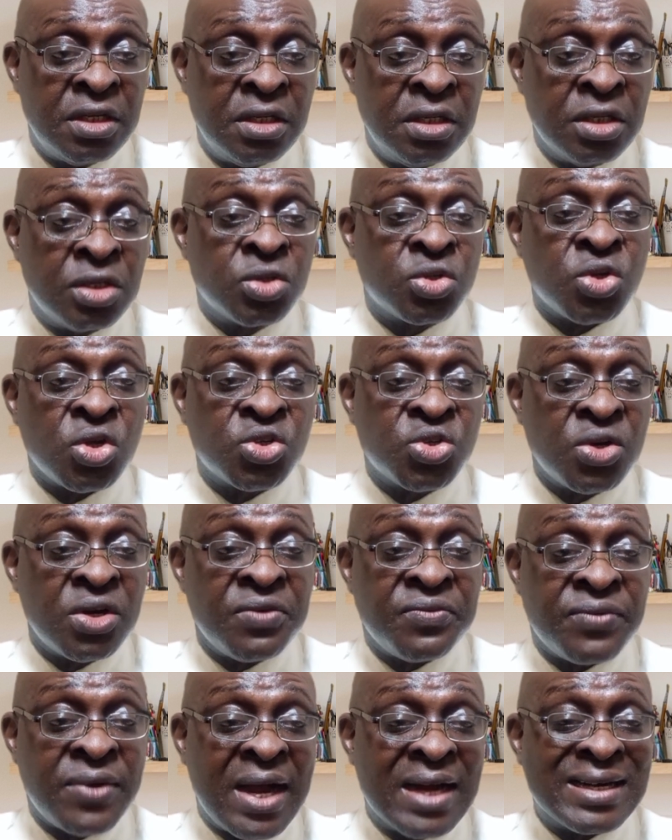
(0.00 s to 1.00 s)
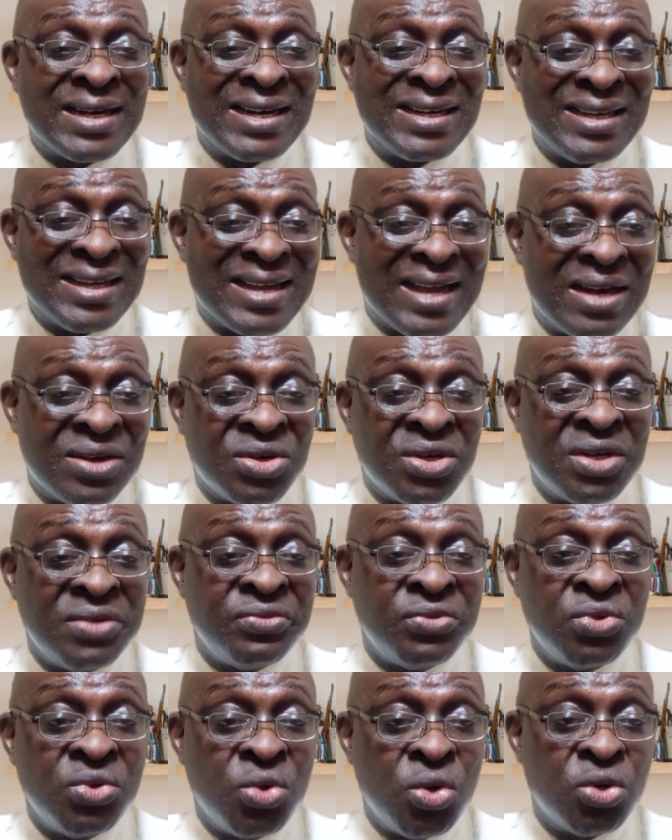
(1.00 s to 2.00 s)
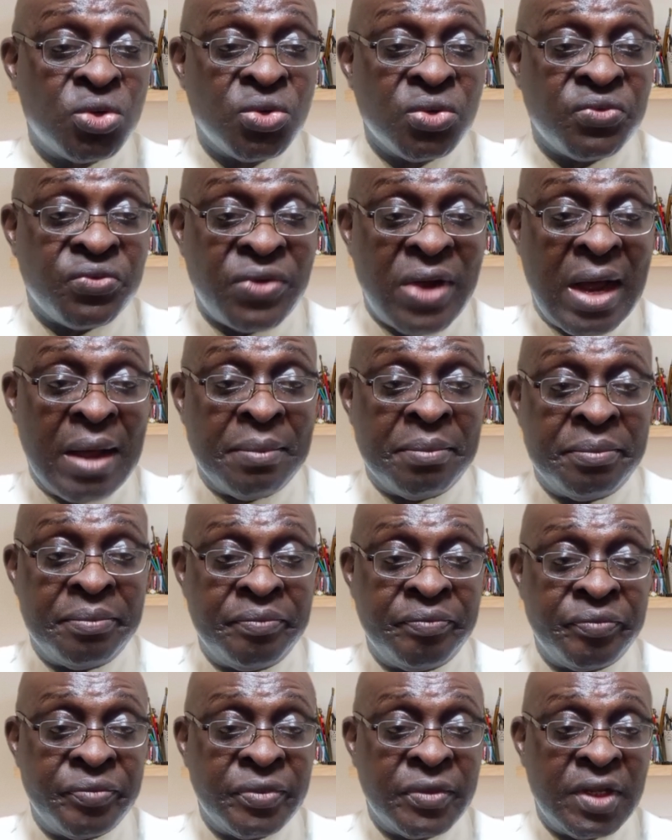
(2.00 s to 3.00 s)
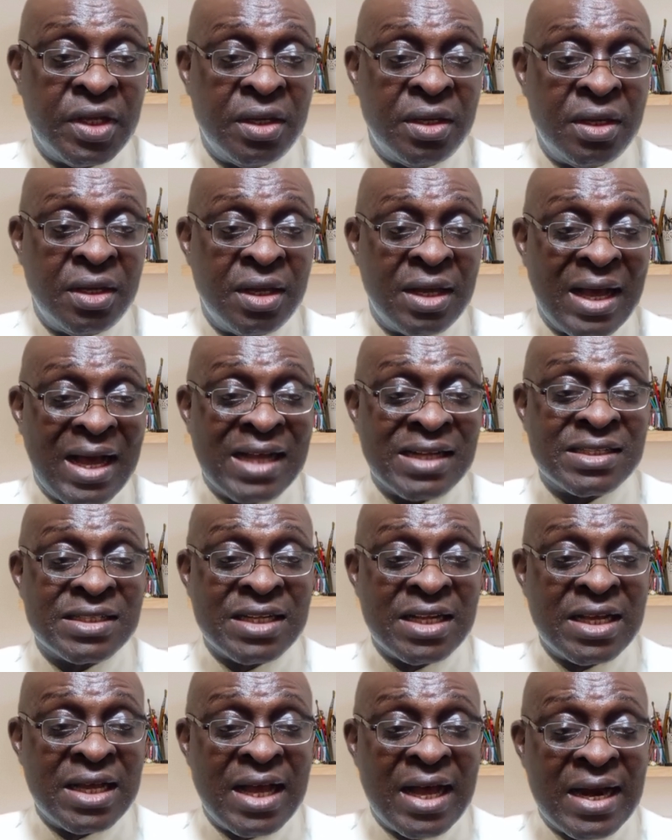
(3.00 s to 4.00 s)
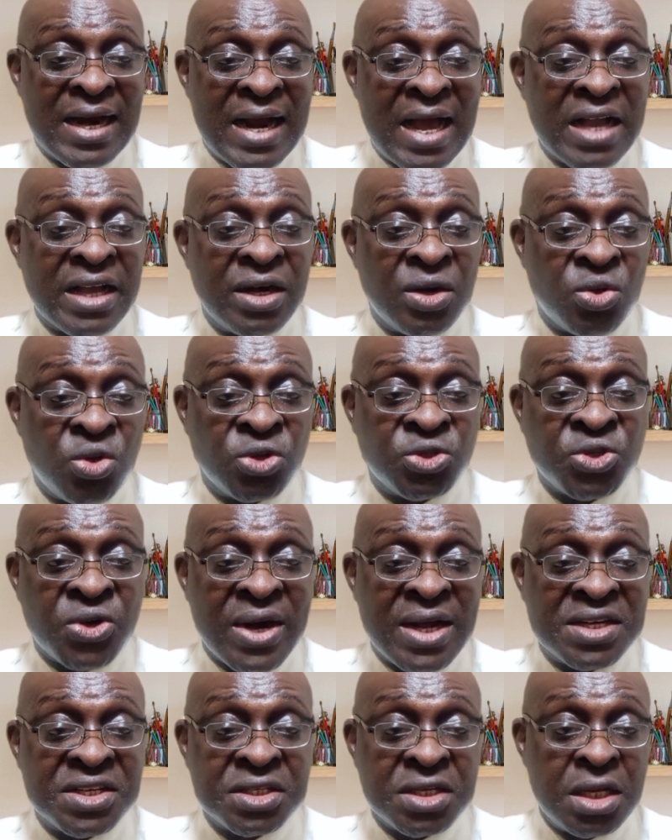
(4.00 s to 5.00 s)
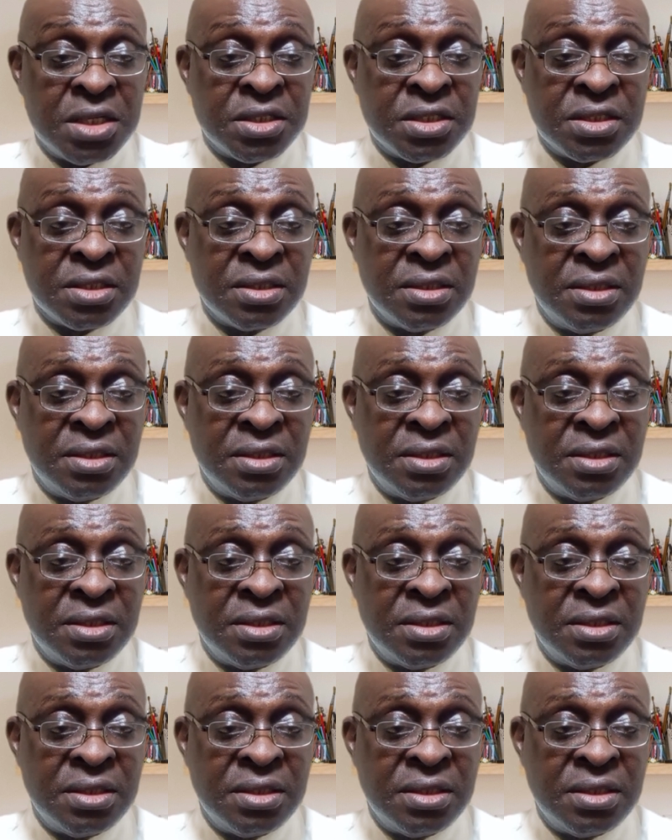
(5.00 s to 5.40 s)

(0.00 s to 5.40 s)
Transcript: it is also the fact that they cannot even go to farm as an agricultural state